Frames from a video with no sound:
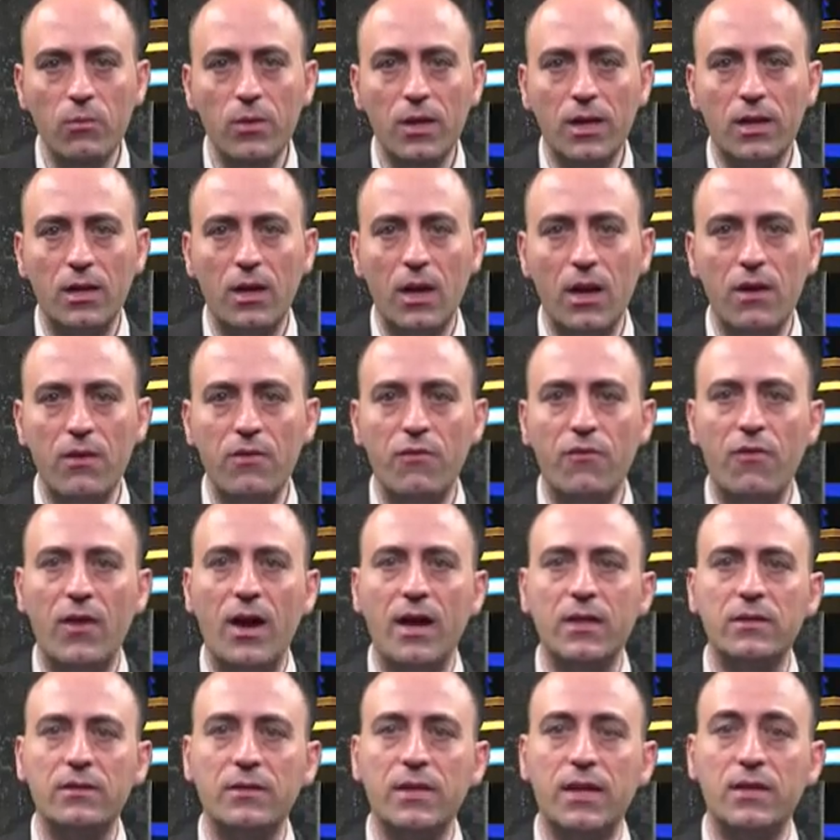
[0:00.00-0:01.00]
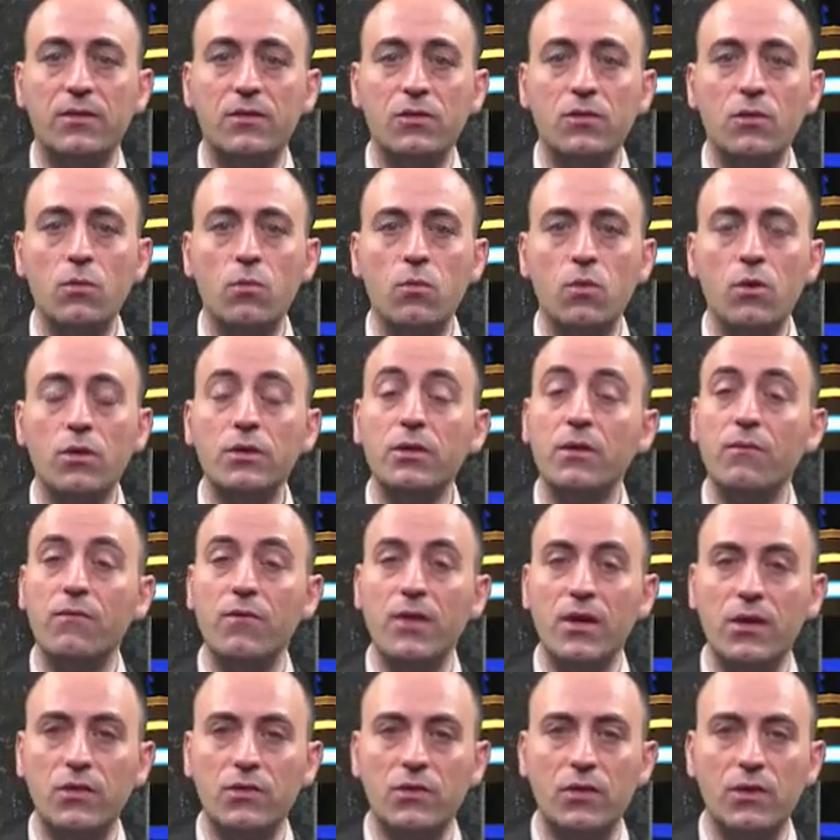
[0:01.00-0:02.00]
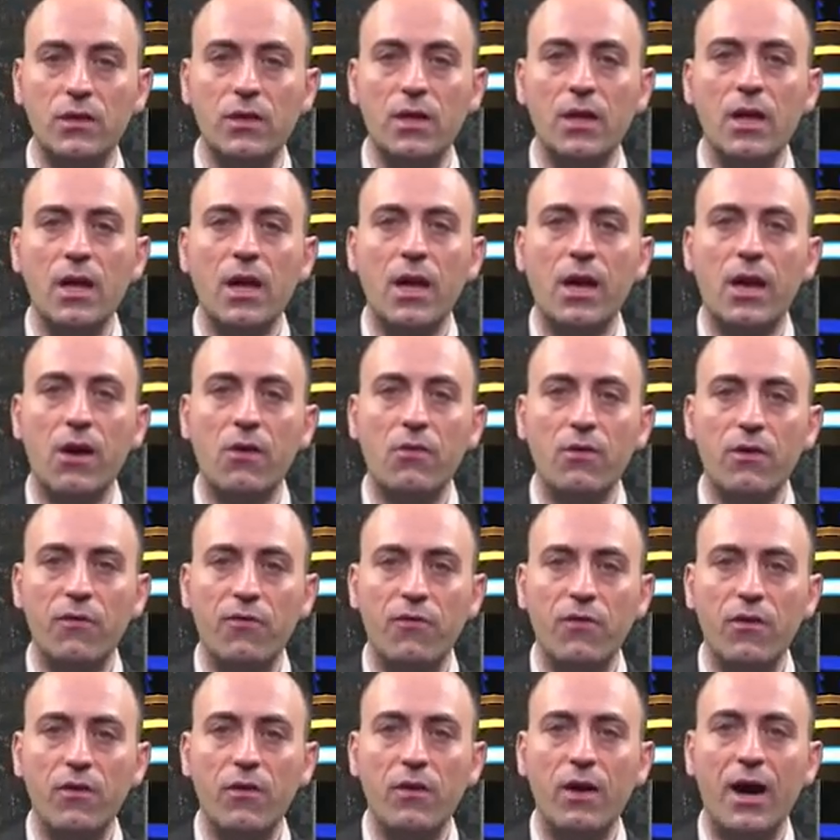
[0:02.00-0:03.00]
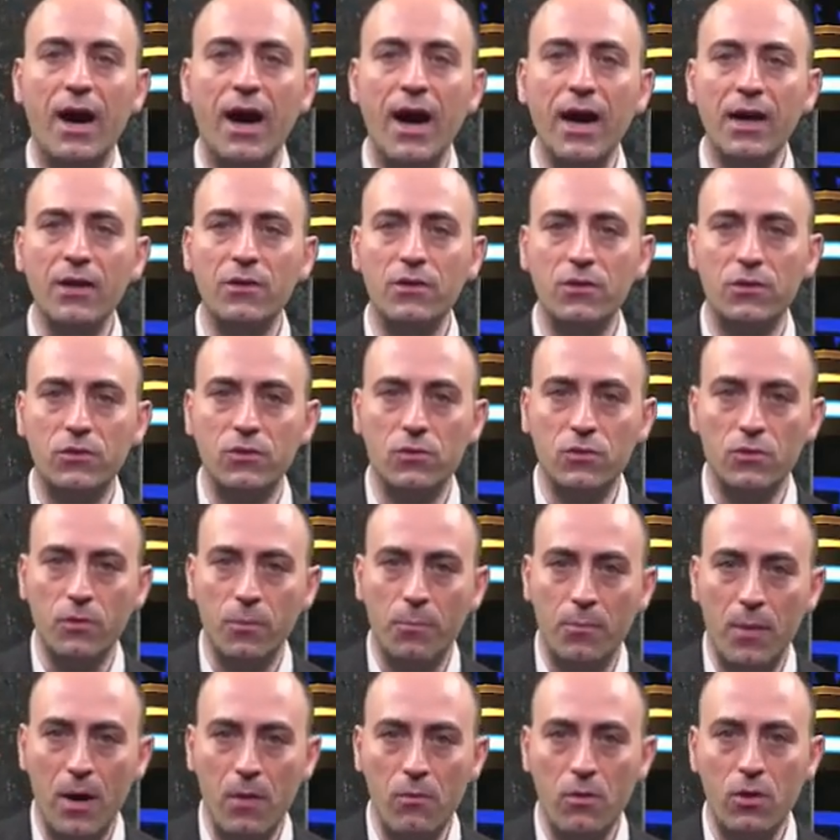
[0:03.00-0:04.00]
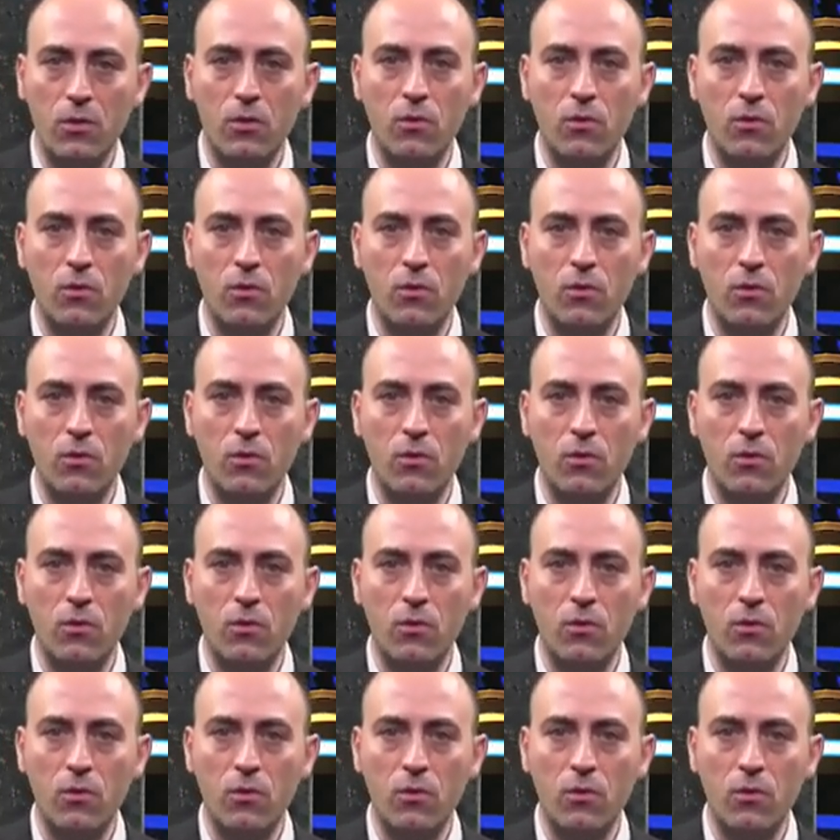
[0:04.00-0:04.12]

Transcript: we clarified that the word inverter can refer either to the power